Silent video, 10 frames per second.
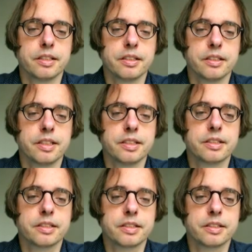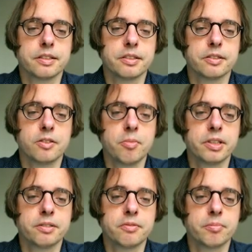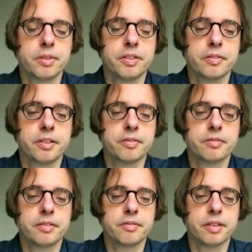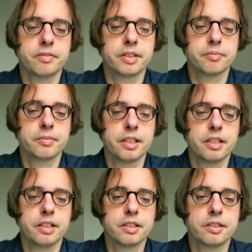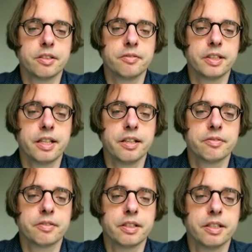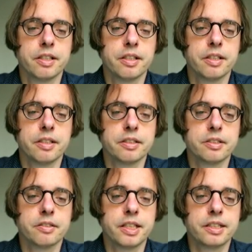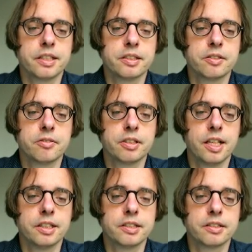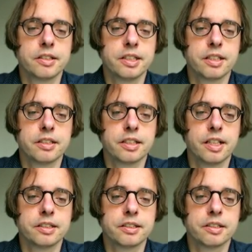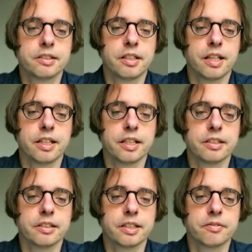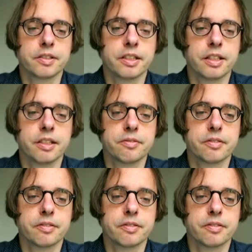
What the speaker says: it's normally it would be 50-50-50. So we have, so these are the true classes, and these are the classes that we have